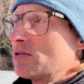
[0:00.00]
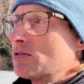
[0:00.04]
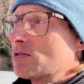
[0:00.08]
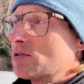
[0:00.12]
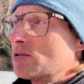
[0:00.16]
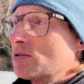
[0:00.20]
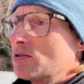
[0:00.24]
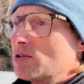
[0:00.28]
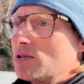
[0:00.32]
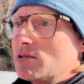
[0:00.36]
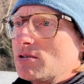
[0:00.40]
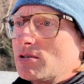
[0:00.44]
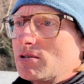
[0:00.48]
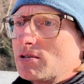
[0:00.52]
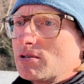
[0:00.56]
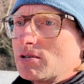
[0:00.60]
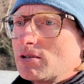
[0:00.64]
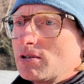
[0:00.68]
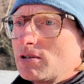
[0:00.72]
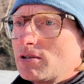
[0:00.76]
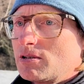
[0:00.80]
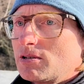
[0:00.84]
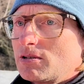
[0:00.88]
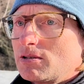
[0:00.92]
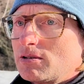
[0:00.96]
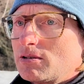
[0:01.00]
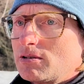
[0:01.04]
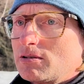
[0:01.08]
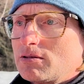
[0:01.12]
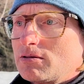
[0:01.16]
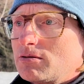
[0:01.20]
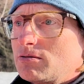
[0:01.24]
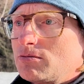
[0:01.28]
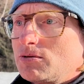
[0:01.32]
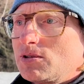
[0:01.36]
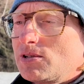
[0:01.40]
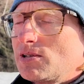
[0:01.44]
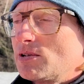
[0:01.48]
So this is
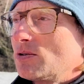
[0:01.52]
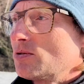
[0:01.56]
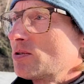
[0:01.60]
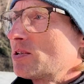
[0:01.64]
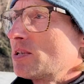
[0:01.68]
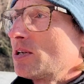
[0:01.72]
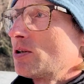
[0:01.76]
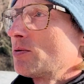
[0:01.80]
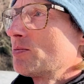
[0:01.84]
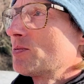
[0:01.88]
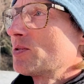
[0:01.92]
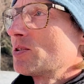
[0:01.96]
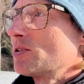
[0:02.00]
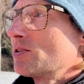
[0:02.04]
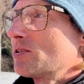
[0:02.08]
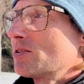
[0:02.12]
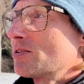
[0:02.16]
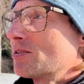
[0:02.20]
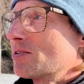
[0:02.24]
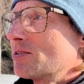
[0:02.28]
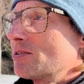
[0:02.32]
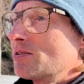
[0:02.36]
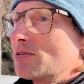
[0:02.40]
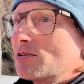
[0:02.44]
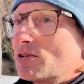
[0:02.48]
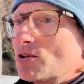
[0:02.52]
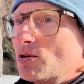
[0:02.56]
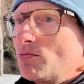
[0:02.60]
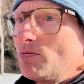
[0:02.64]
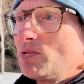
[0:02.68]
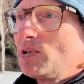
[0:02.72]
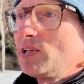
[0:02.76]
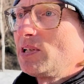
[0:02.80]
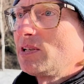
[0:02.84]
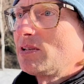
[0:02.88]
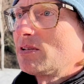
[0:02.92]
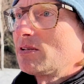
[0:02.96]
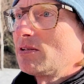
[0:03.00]
with no doubt this is a
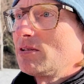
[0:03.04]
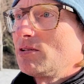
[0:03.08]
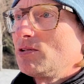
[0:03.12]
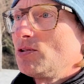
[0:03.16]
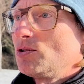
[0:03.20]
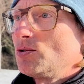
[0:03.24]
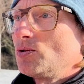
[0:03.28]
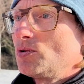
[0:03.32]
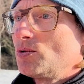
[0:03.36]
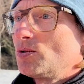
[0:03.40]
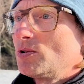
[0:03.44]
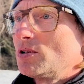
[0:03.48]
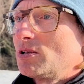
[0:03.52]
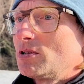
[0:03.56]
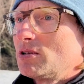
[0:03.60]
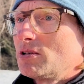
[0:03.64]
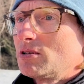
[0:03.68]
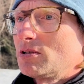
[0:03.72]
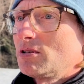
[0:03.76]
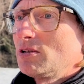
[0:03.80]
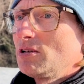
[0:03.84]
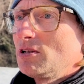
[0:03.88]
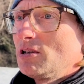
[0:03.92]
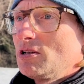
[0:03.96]
completely new.